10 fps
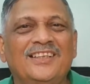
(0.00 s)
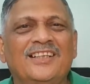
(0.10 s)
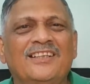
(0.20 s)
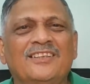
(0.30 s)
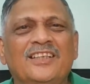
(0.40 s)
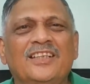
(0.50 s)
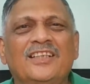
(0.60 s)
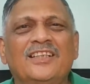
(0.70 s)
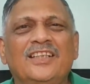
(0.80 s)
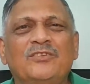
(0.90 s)
Uh,
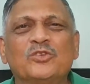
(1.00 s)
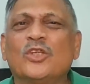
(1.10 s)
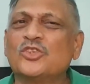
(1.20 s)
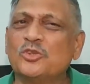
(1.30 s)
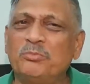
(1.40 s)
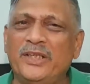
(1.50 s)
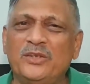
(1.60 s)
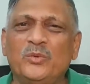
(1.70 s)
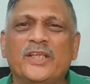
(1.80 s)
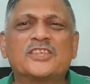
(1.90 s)
it was also
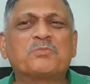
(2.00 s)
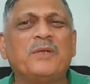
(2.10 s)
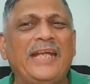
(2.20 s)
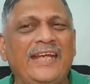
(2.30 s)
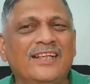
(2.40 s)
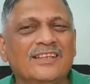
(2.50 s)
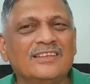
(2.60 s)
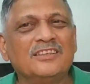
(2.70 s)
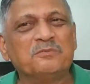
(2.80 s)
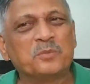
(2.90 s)
meant to explain
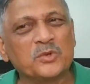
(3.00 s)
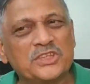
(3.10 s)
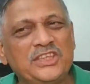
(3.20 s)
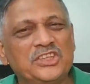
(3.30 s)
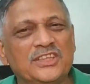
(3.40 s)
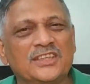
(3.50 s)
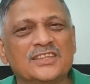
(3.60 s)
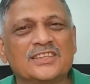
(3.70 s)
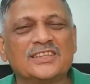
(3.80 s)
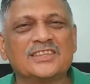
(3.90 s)
the
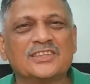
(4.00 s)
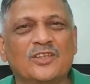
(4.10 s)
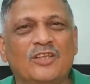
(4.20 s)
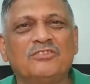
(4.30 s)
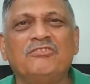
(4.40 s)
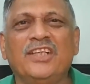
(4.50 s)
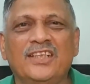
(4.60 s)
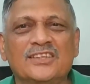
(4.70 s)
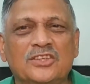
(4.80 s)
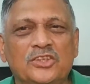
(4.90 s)
procedures of the
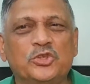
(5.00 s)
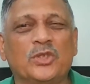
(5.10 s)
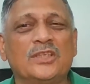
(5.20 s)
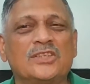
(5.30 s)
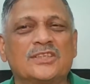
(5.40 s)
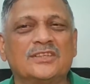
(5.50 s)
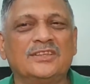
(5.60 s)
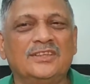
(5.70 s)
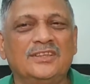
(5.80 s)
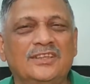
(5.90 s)
various rituals,
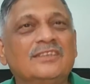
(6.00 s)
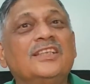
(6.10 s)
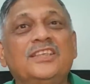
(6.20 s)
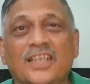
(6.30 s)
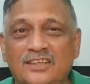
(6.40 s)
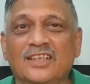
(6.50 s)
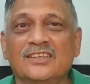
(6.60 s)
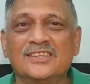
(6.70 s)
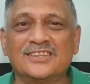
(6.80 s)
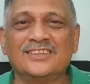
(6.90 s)
the
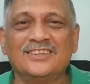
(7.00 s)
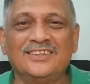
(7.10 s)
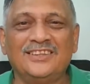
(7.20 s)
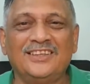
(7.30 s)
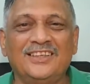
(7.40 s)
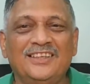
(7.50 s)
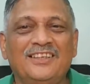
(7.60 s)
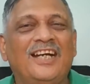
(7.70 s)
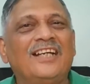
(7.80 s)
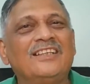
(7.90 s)
yadnas,
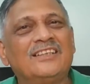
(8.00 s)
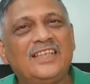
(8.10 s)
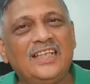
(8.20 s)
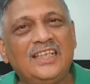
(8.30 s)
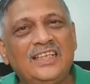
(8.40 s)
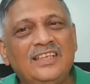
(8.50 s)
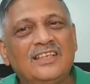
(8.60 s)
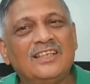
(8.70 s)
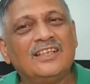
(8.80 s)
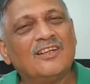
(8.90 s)
and the daily
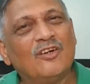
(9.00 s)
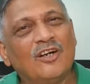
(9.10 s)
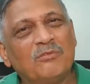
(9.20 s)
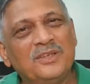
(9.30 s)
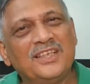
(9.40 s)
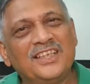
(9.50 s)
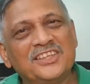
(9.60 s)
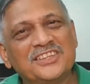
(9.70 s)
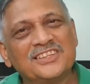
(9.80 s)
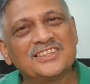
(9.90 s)

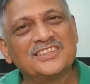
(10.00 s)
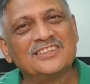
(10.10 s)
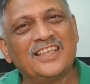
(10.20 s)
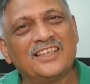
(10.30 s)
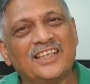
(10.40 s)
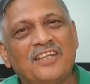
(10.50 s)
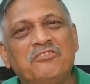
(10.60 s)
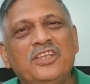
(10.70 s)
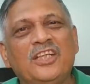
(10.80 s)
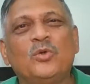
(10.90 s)
obligations that
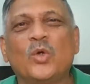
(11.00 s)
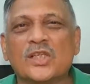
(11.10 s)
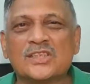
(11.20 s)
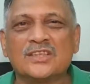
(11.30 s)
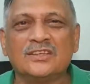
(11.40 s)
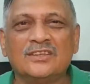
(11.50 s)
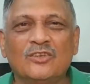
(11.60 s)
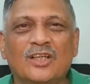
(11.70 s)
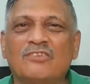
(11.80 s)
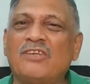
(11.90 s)
every grihastha
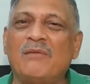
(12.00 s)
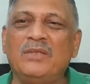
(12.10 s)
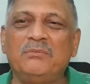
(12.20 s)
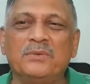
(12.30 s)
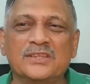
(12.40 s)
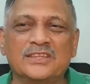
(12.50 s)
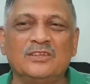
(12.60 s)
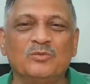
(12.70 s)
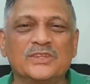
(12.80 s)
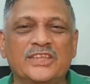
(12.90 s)
or a family
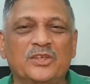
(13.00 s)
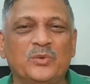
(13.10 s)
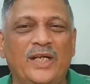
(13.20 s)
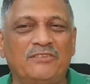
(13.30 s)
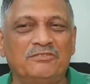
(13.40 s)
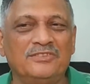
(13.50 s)
person was said to have.